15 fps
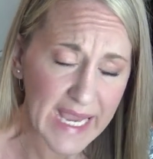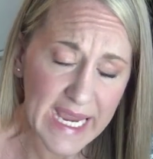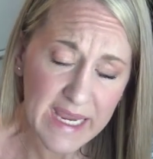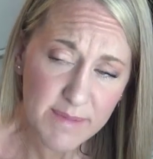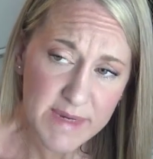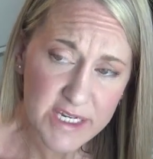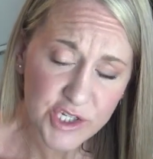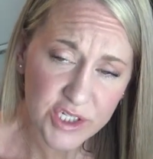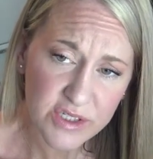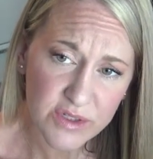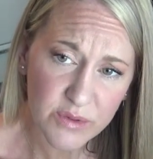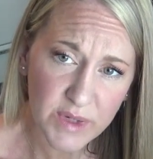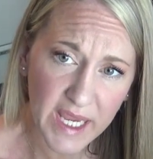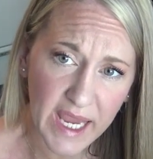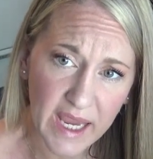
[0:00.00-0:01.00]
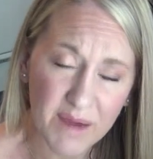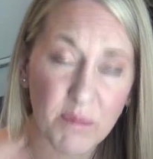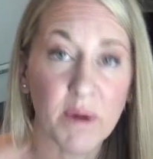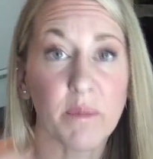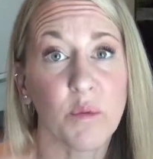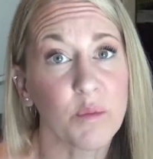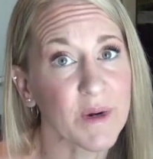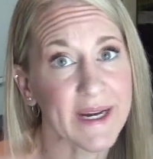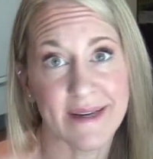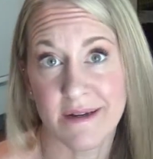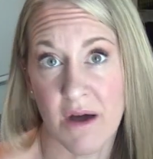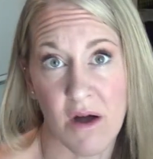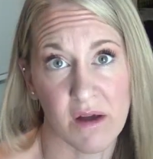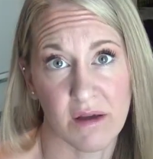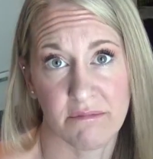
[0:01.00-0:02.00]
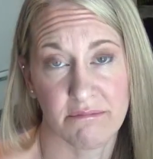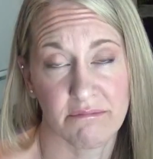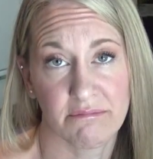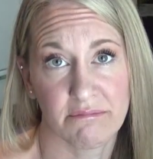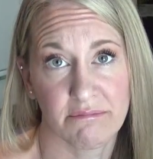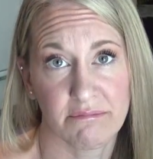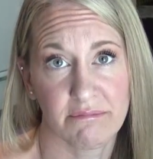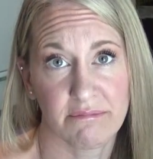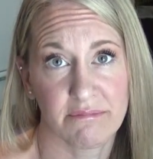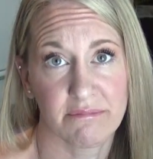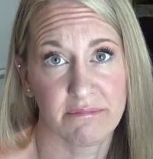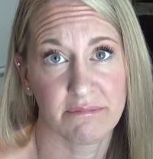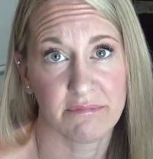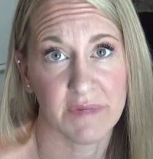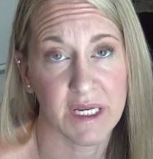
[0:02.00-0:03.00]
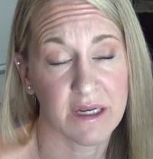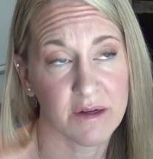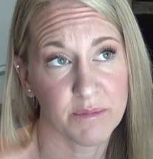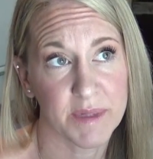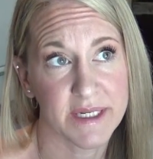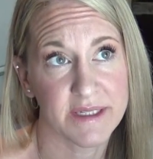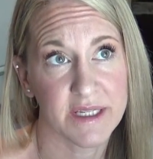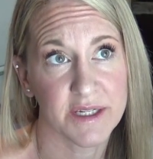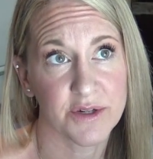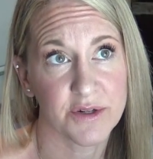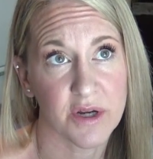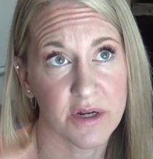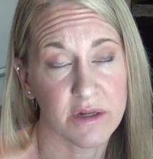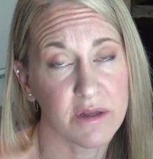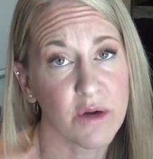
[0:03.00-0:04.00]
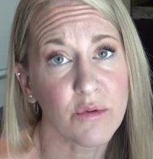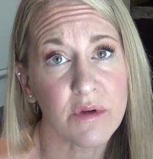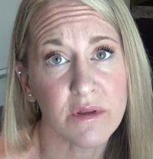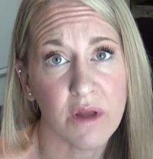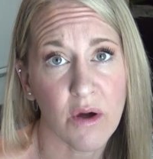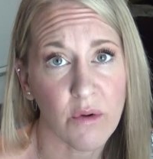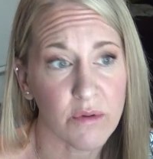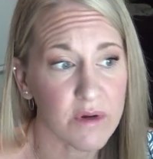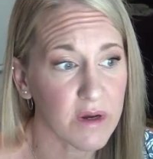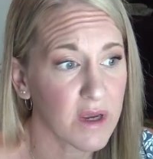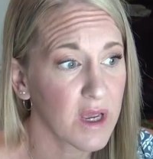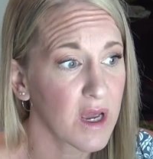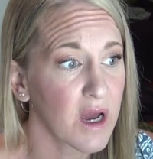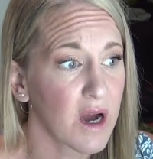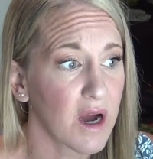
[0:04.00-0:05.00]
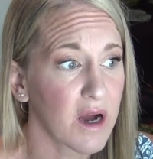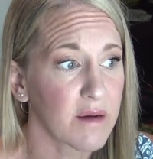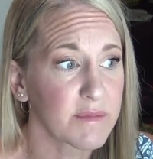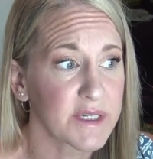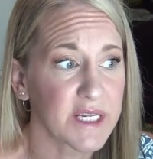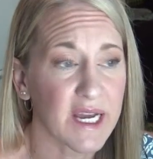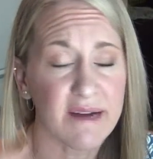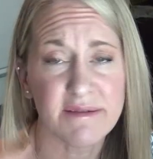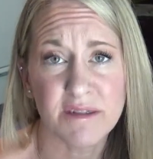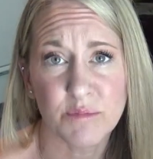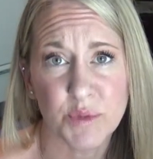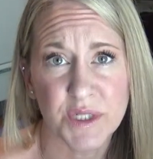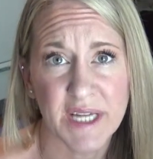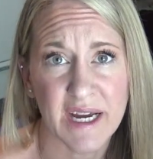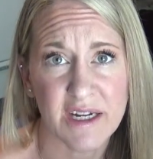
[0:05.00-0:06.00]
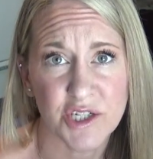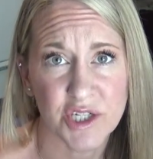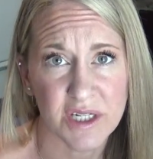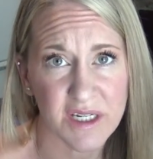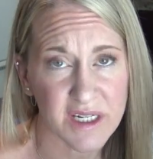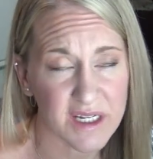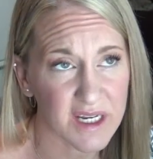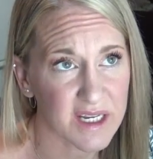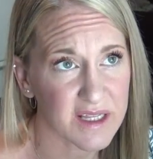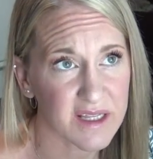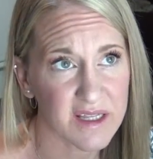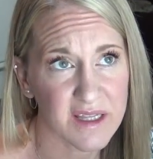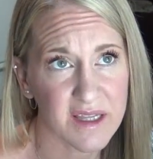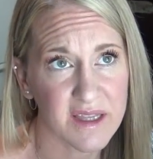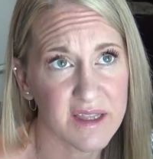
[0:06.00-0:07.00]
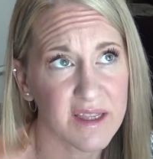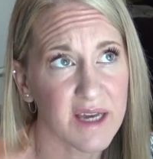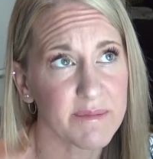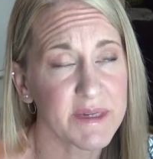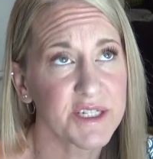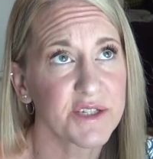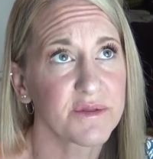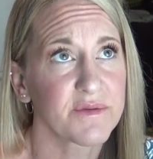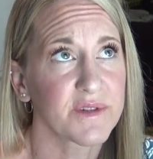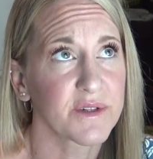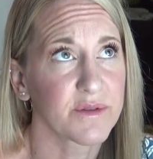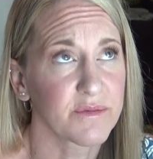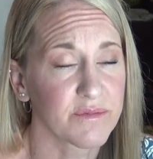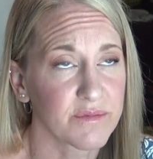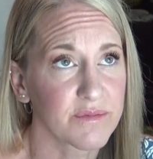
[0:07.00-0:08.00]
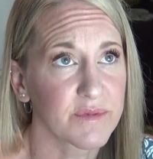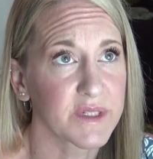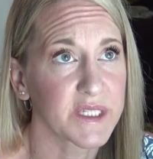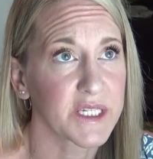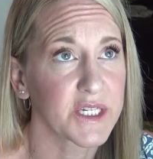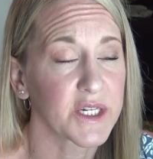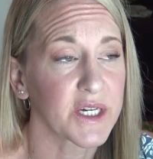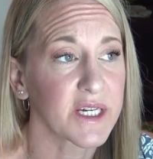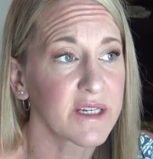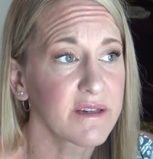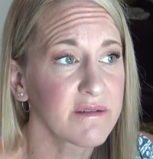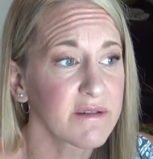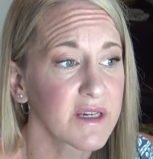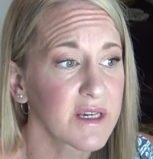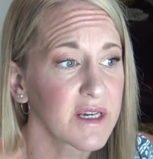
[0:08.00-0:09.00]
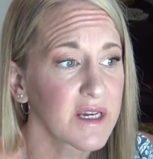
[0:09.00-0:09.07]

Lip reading: Hamish, it's okay, but bring a dog. You know, because then you're not alone, and you have some protection, and that makes you feel really good.